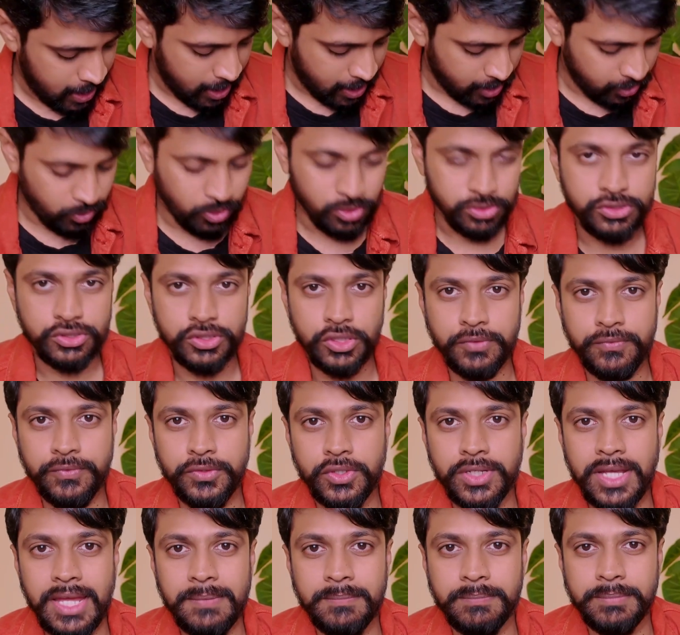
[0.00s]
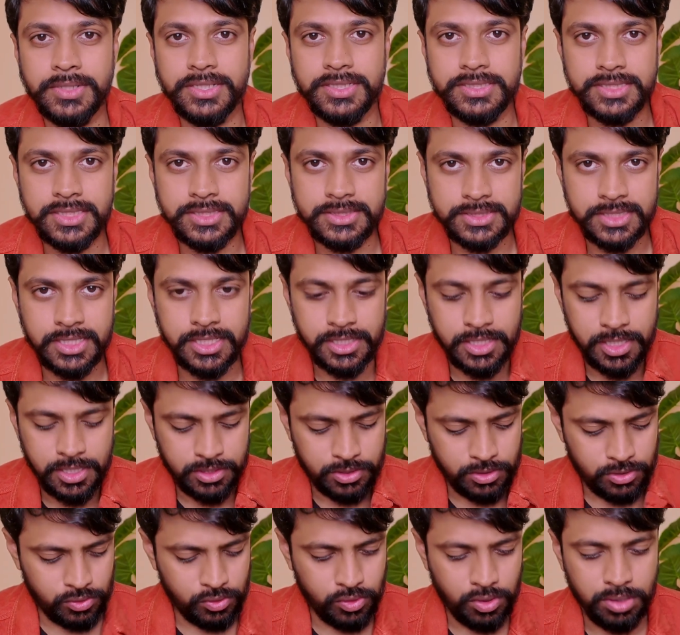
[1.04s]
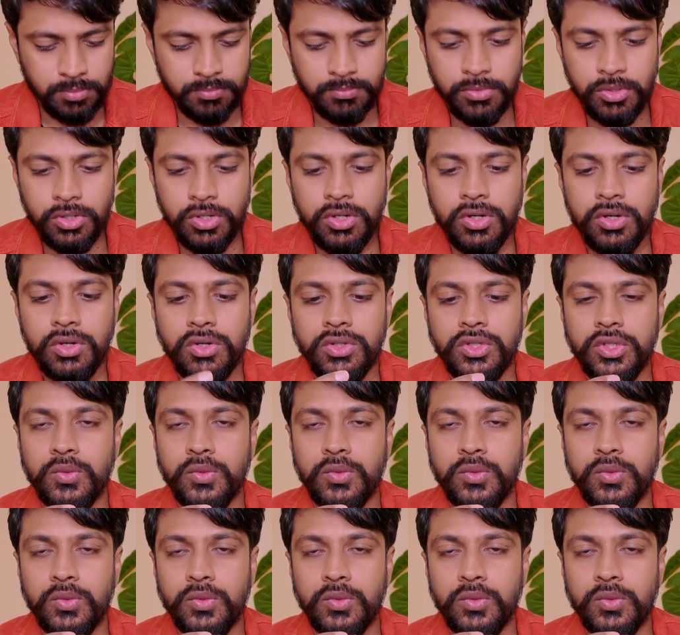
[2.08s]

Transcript: And also if you can purchase creator combo,